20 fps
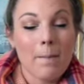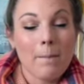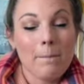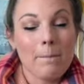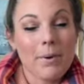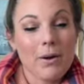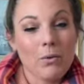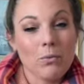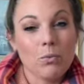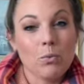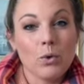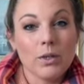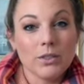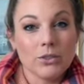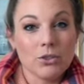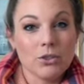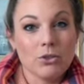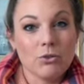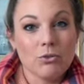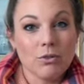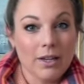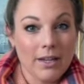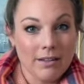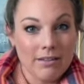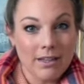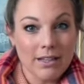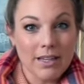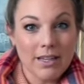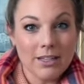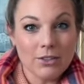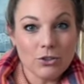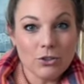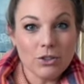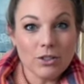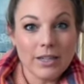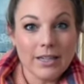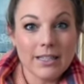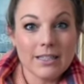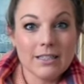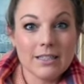but once you light the candle,
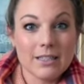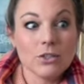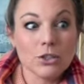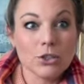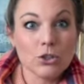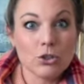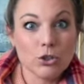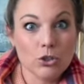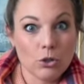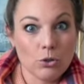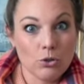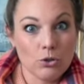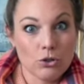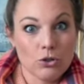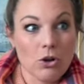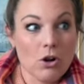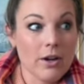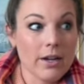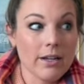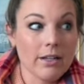it's so strong.